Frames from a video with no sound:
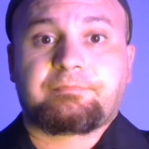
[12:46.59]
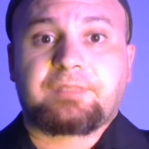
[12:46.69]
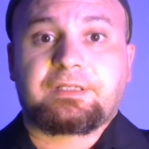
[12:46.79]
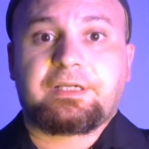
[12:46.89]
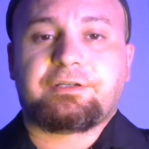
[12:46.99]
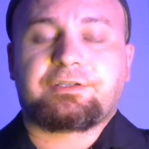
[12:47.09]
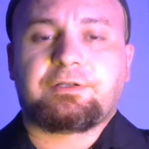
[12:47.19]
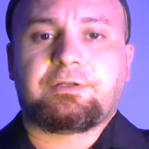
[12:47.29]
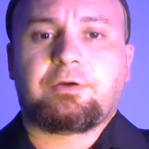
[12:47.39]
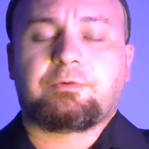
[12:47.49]
Candace
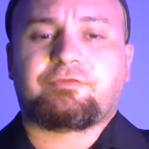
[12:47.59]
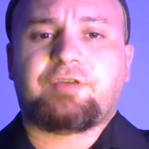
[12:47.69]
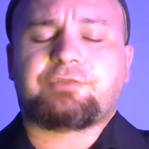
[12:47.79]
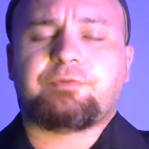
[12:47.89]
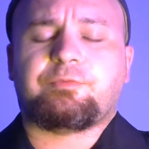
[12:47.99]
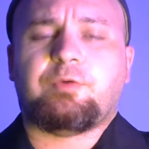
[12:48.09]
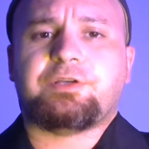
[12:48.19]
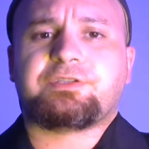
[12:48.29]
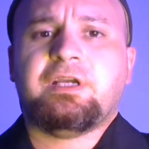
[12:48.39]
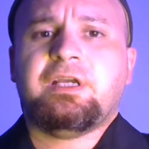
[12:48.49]
DeLong, was faced with was
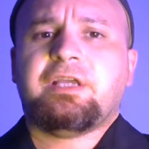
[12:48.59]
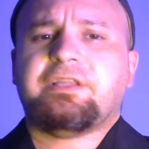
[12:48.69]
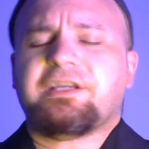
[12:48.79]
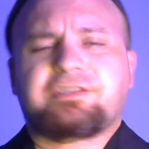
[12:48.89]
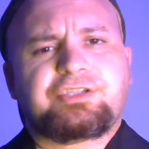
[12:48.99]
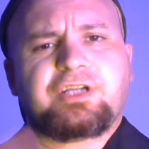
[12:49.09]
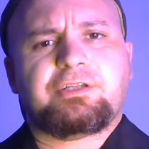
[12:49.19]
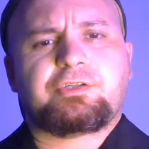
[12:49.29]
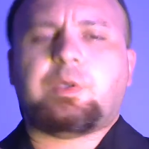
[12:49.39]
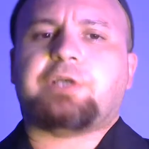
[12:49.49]
they asked the challenge
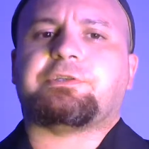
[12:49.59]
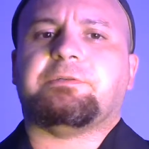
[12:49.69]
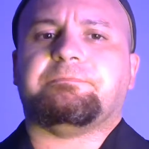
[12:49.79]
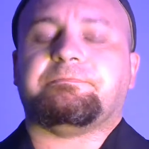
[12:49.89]
question: